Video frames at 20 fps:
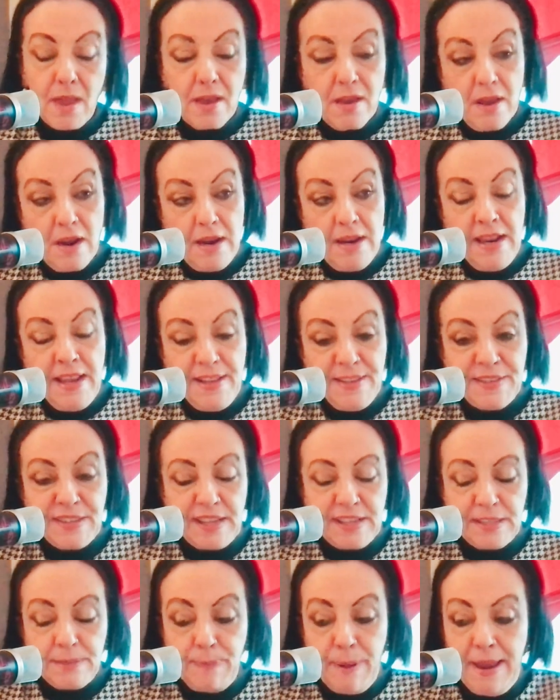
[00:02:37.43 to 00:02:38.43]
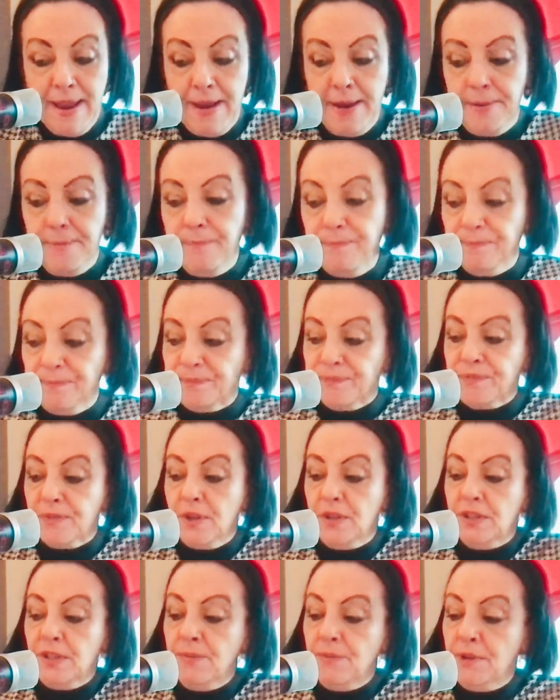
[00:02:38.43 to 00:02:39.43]
Lisa's pain.
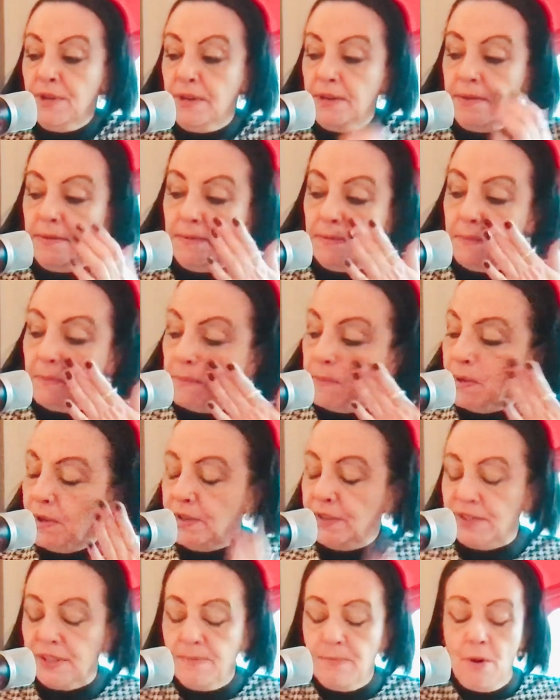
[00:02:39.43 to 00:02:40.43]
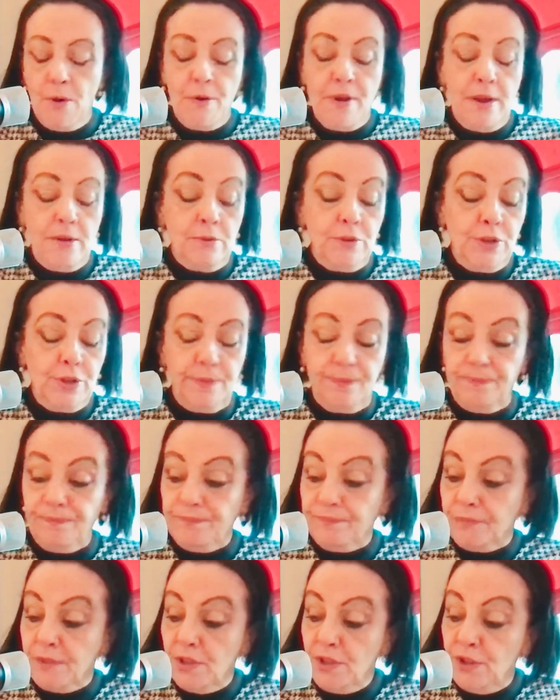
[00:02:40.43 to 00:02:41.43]
So I'm going to pull some more out.
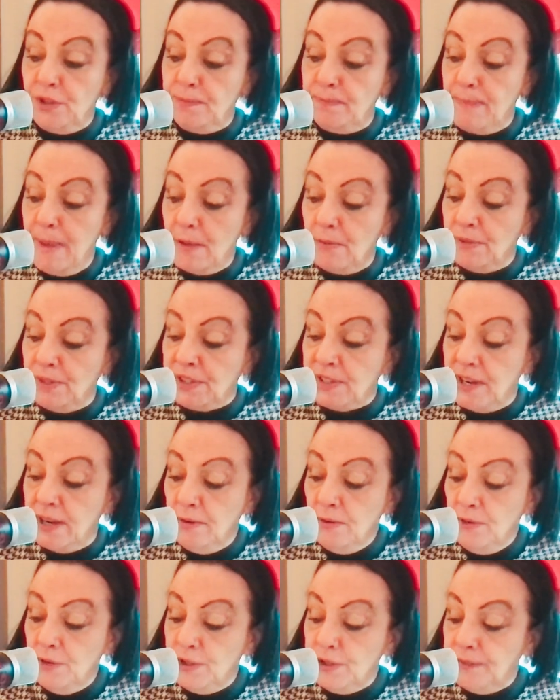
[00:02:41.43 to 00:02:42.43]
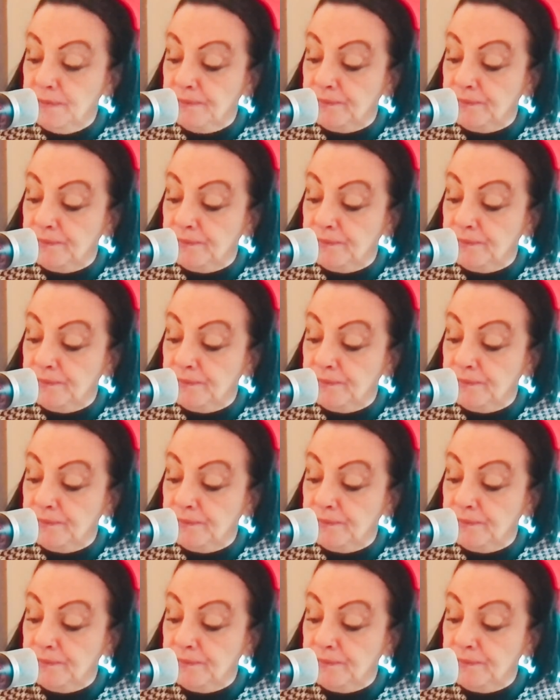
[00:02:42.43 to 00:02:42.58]
It's just bounced out.